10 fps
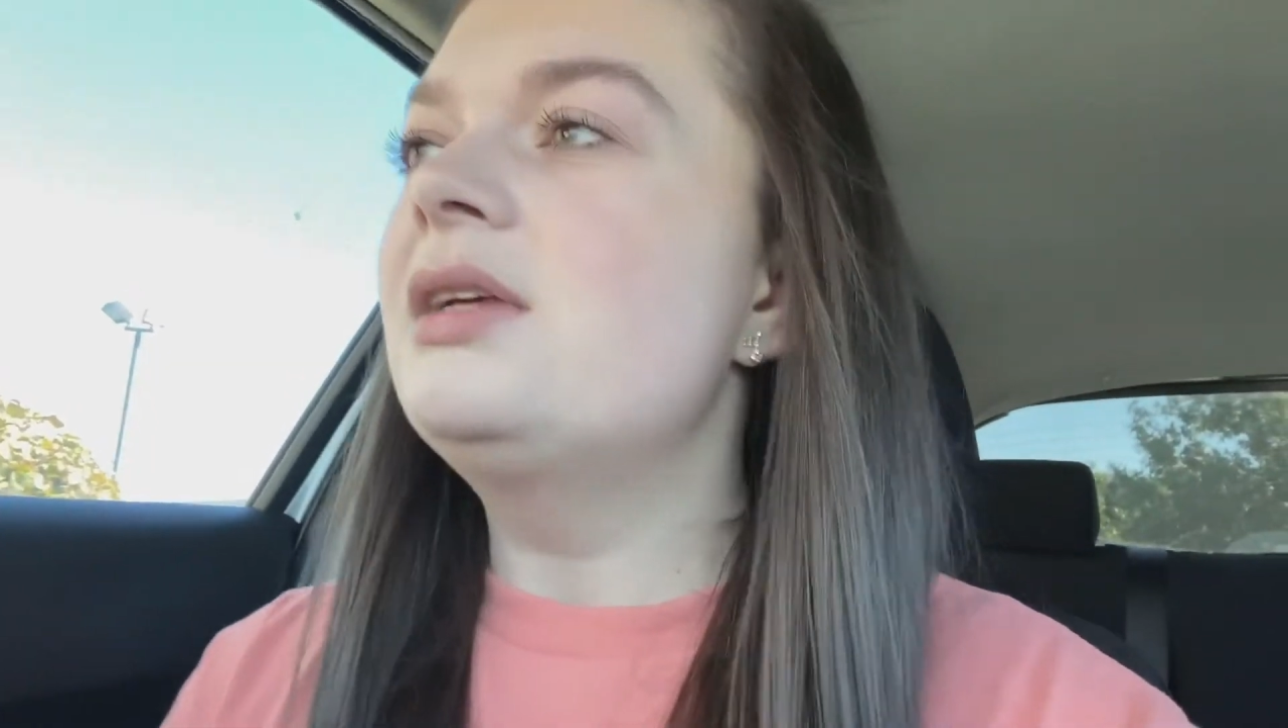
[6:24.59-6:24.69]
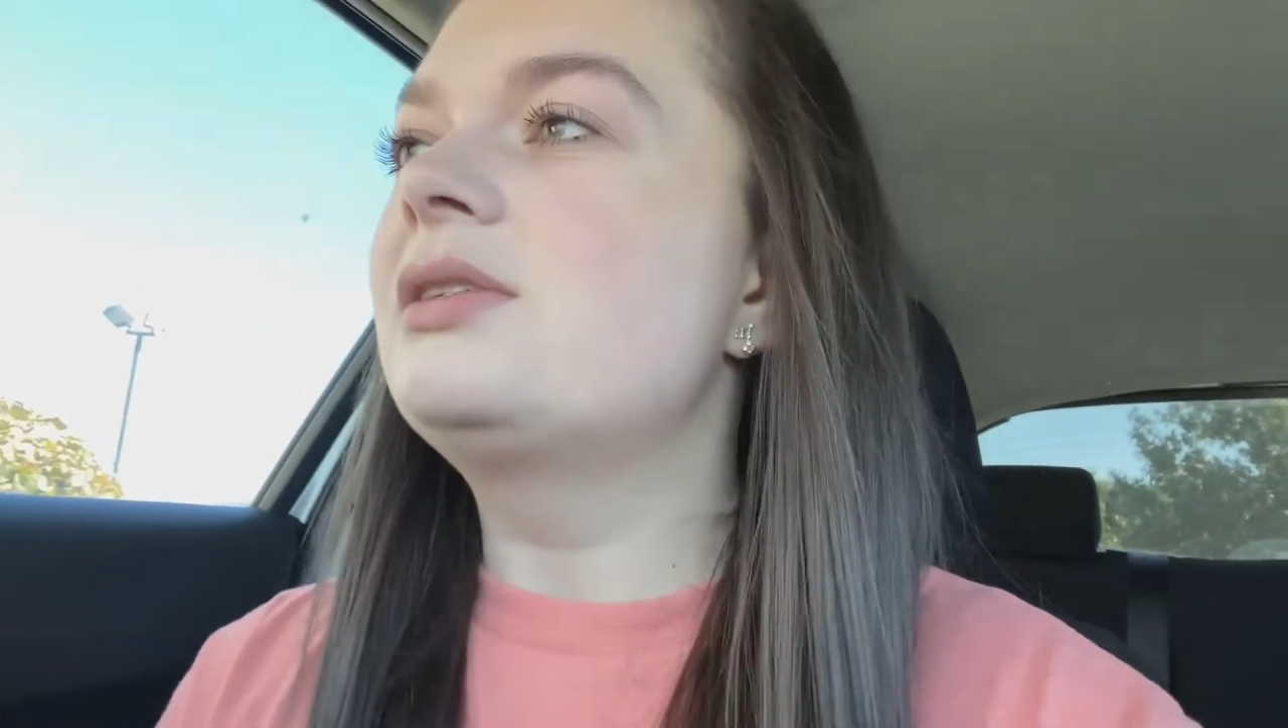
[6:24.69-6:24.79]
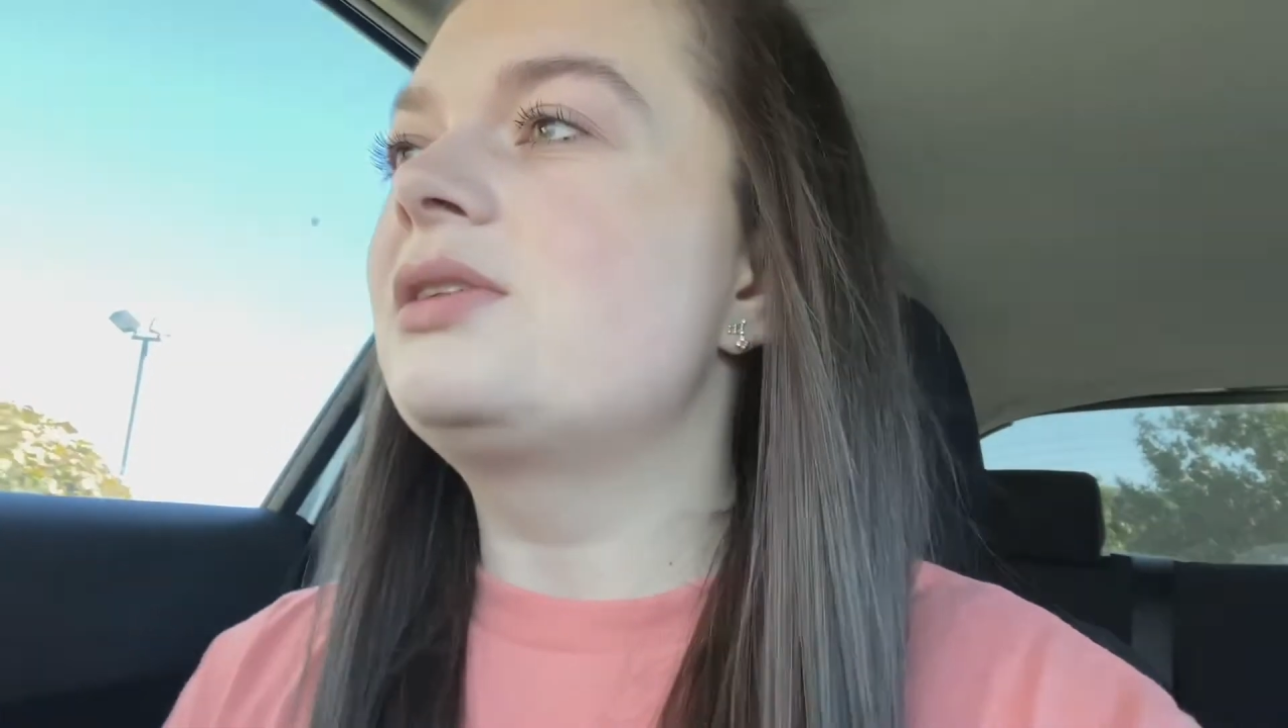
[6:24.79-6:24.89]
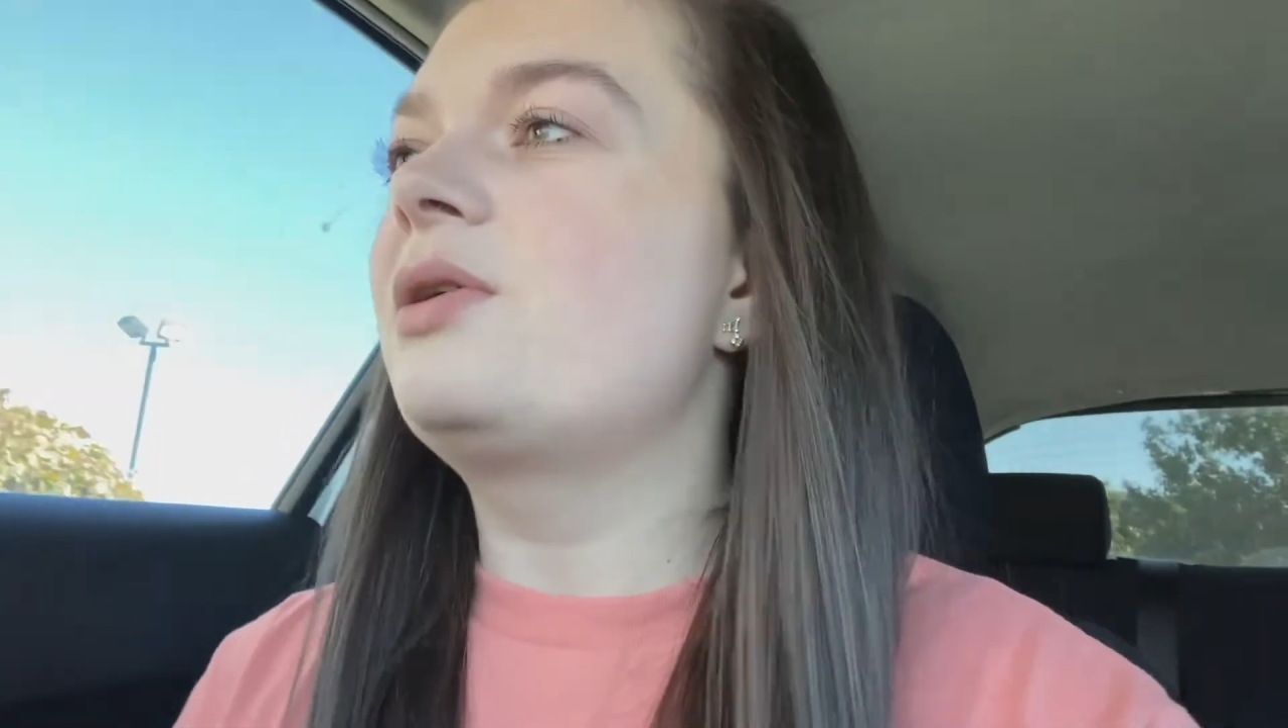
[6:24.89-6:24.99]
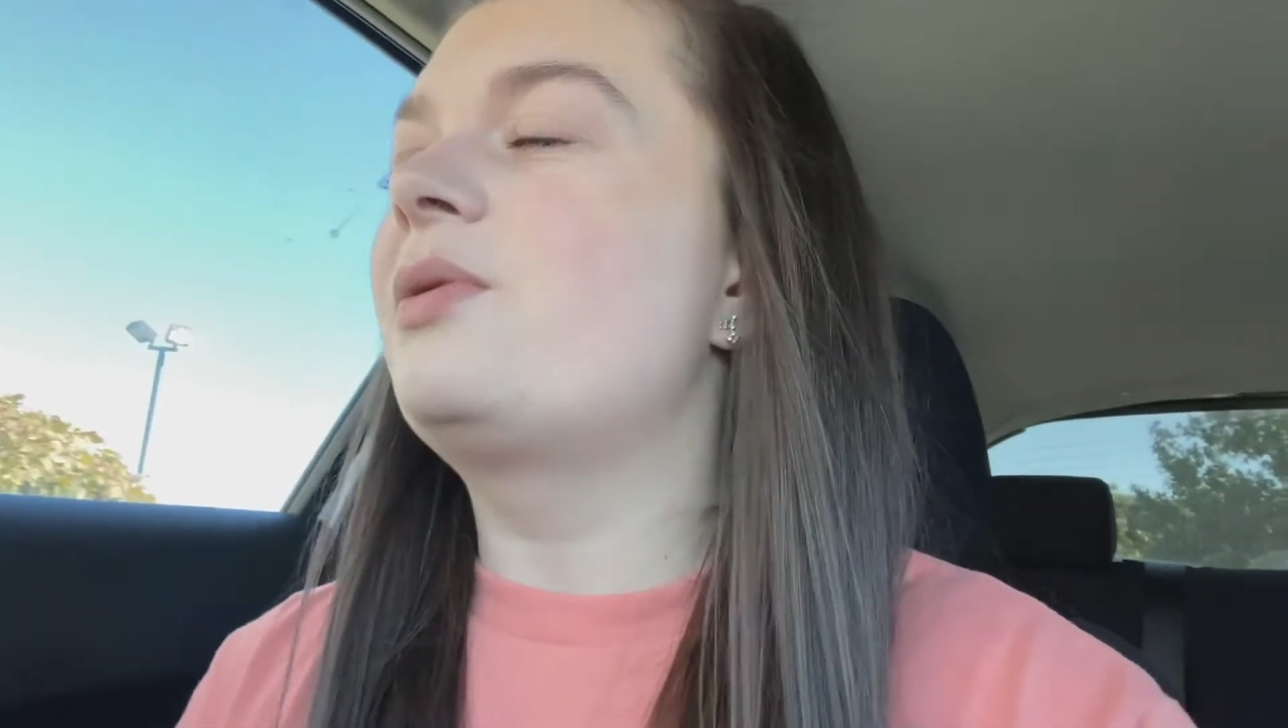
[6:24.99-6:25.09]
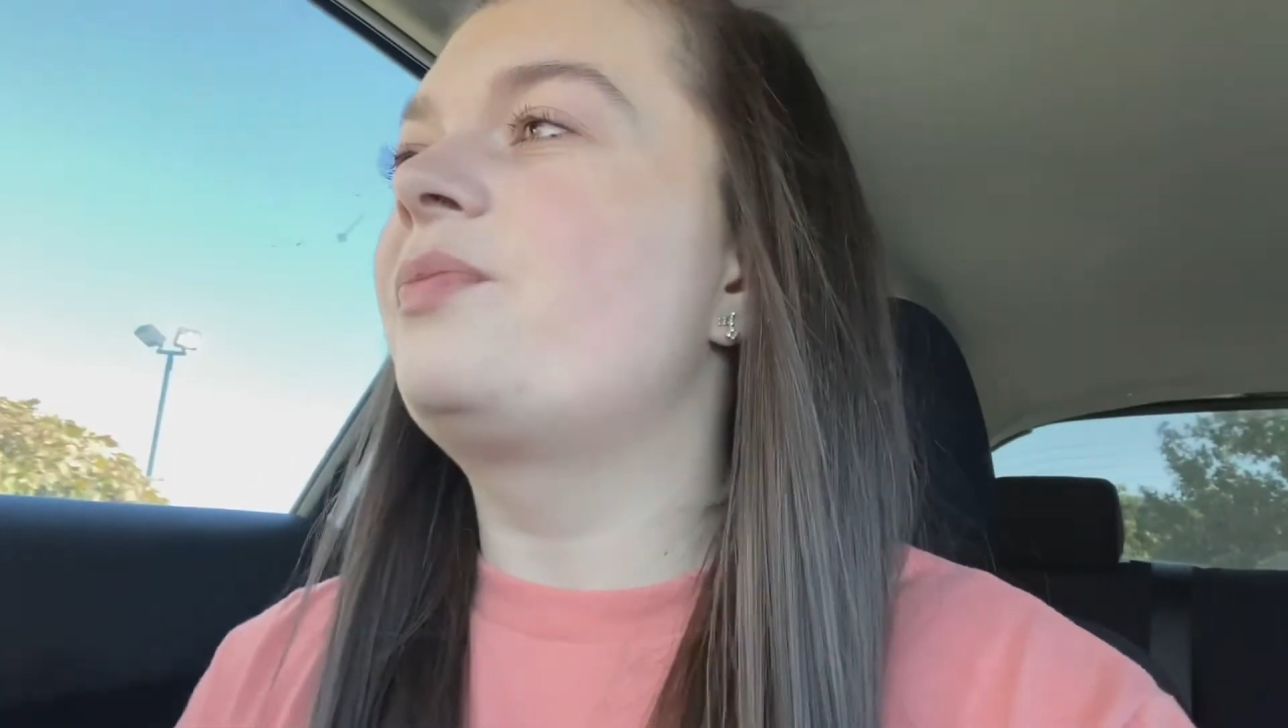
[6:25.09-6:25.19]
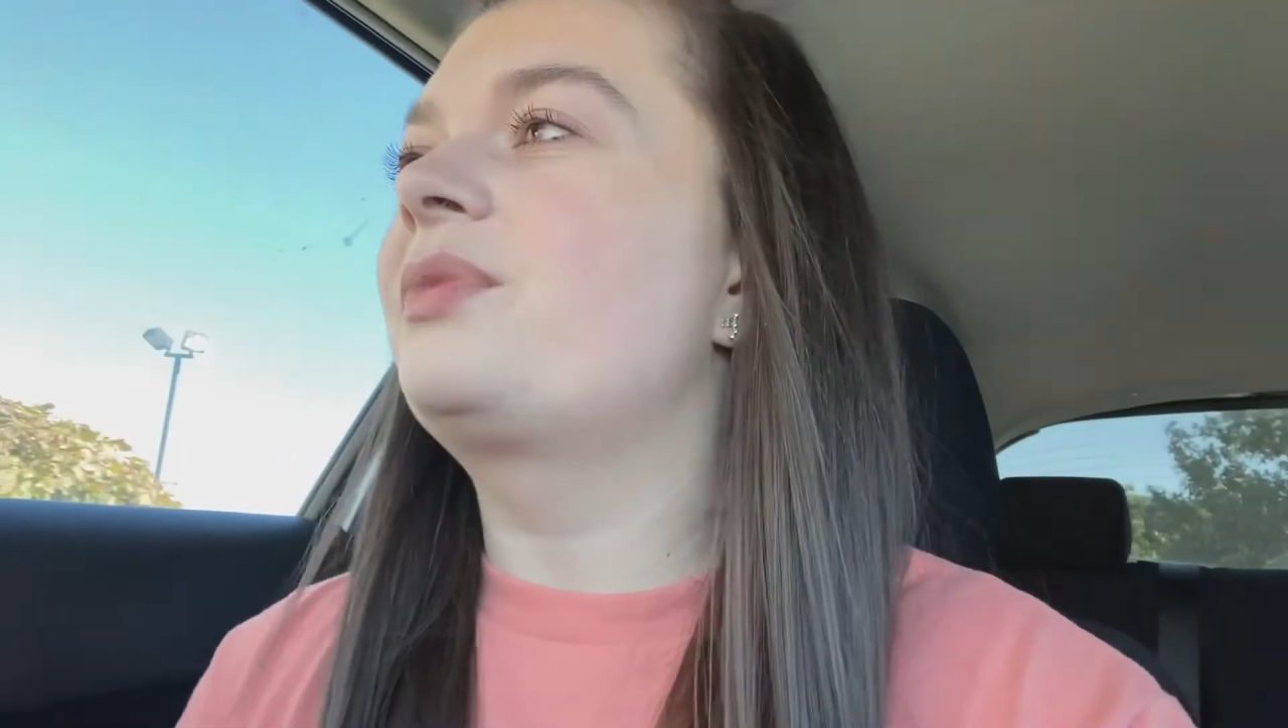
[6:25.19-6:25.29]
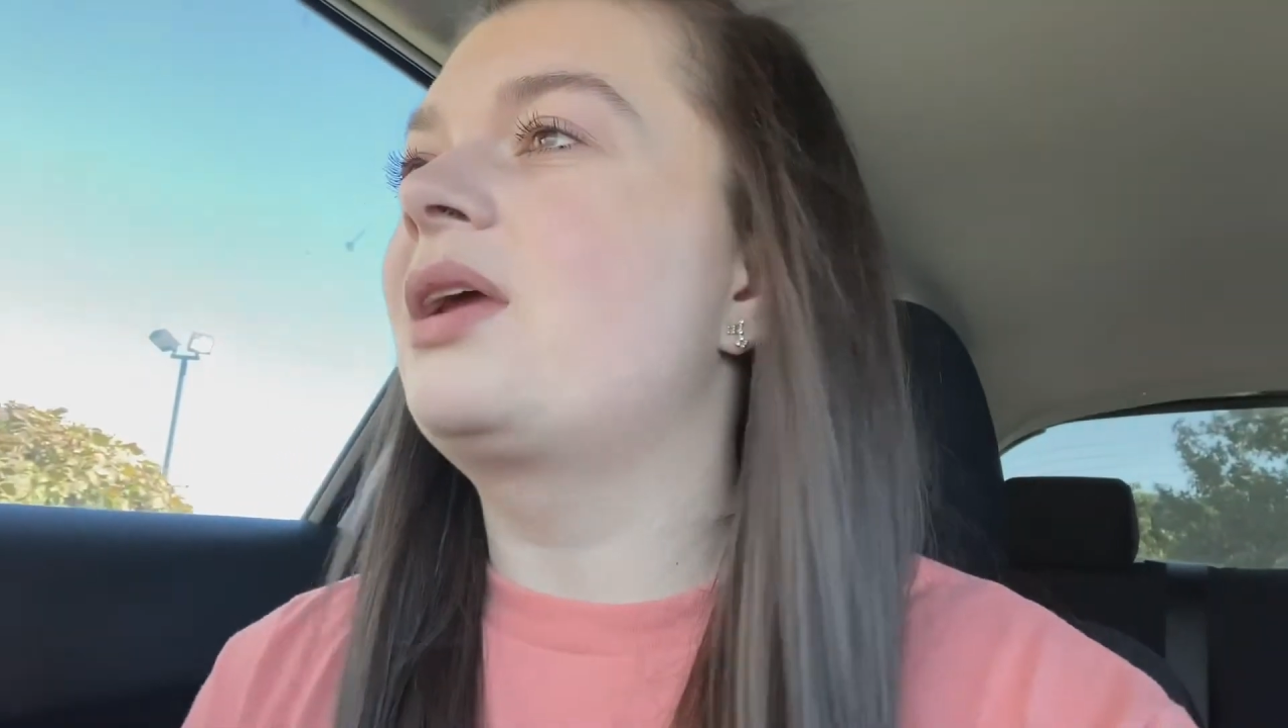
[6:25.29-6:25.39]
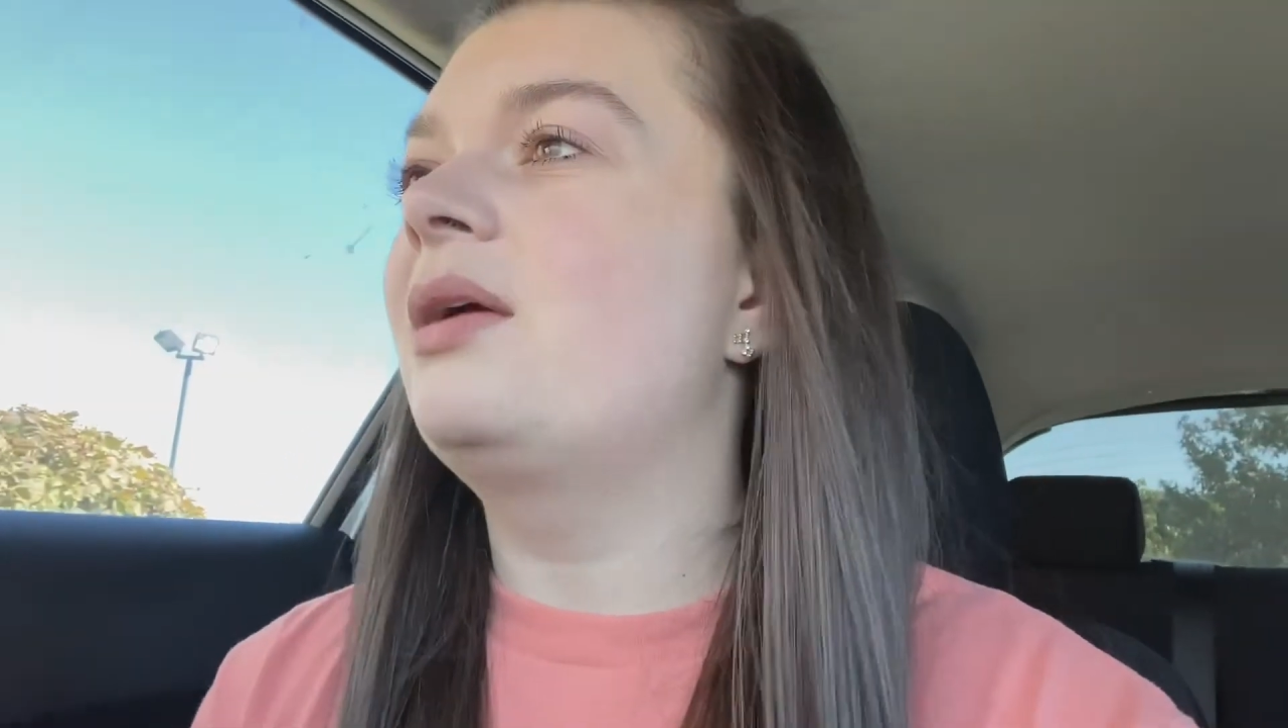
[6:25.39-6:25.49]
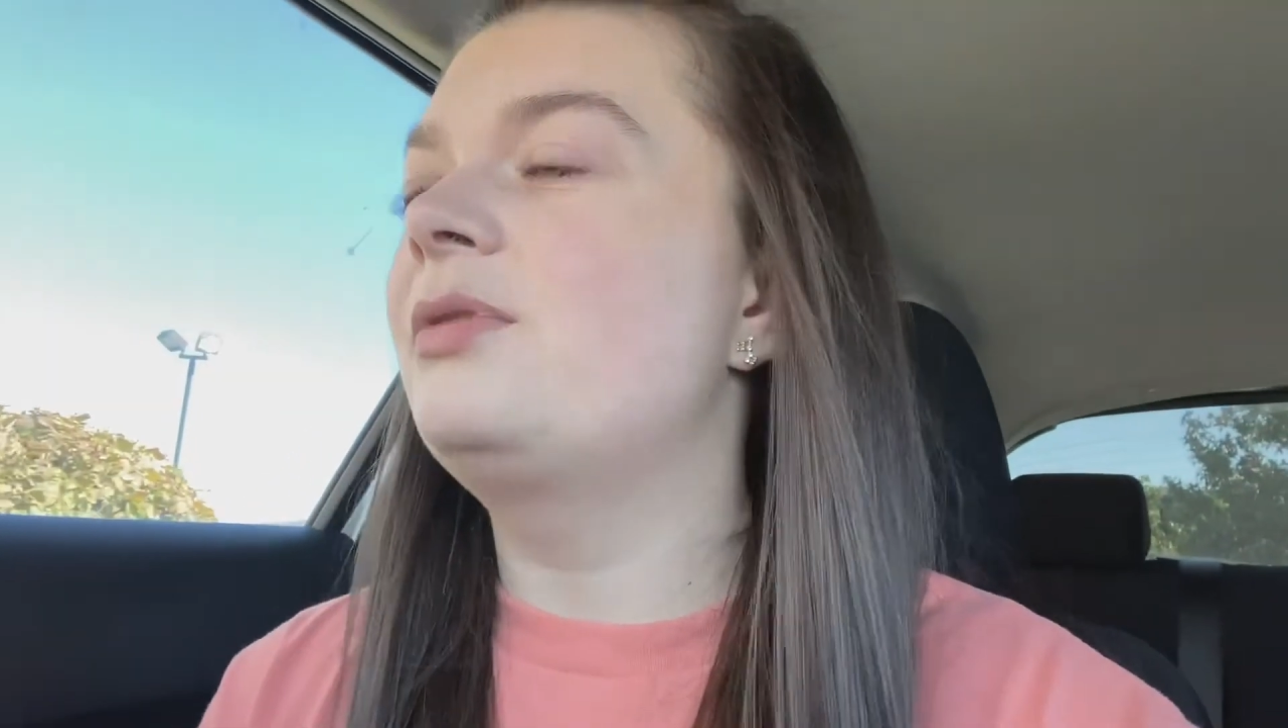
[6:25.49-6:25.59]
So
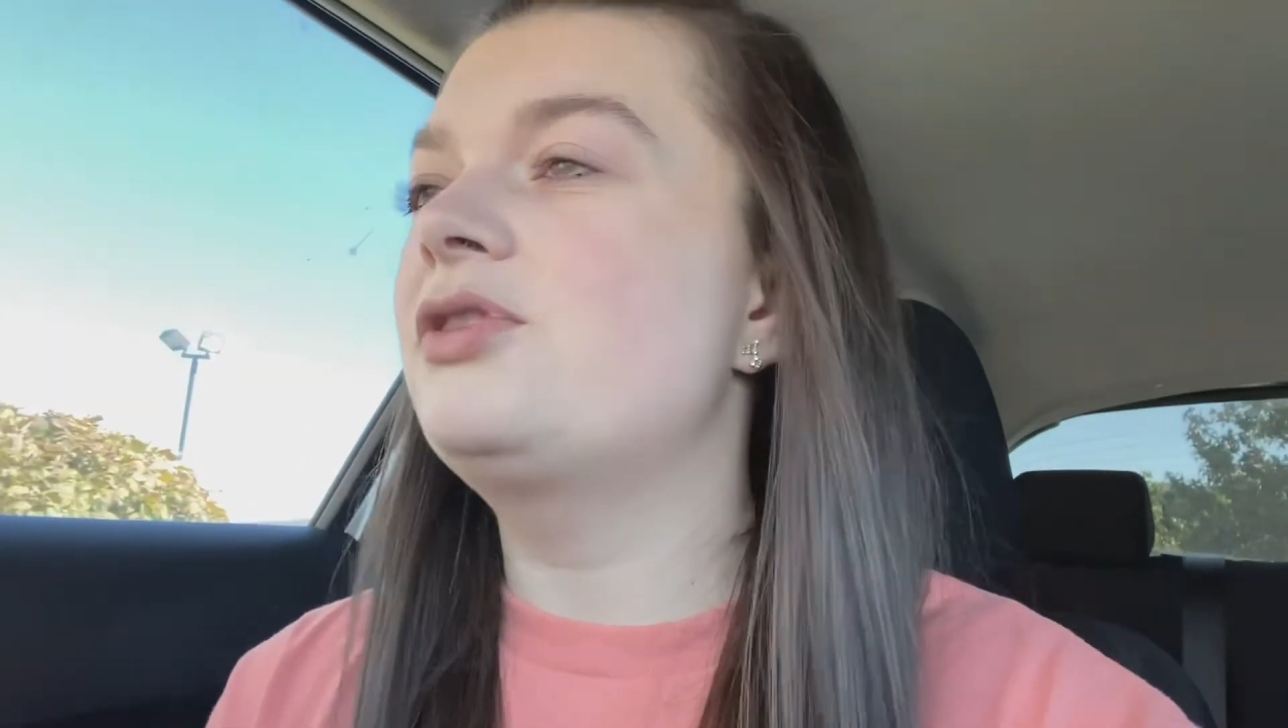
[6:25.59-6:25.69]
I'm